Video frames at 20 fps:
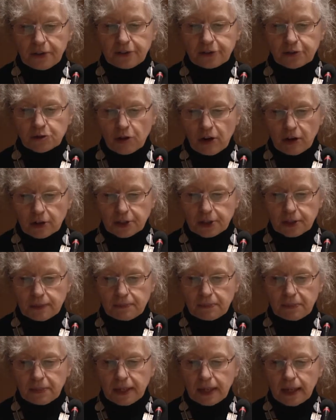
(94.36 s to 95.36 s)

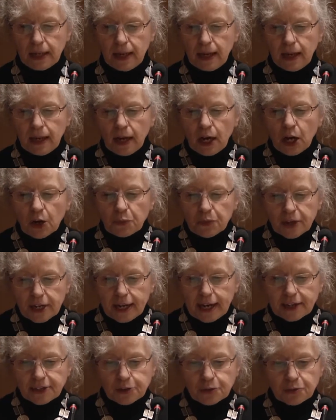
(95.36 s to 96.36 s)
stratum,
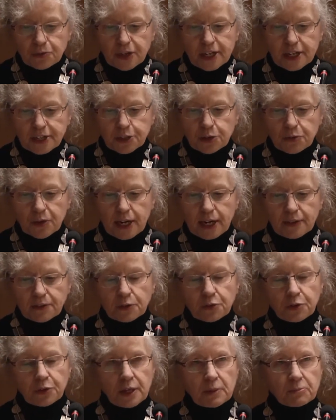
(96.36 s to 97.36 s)
reiterate
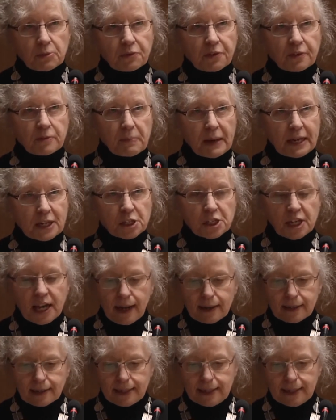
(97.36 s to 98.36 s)
the theme of
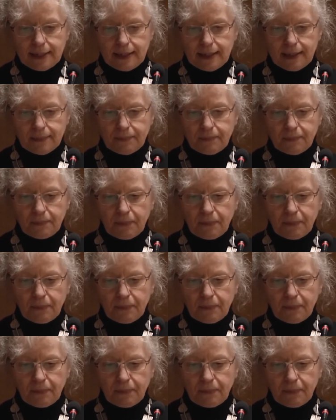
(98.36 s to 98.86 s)
spatiality.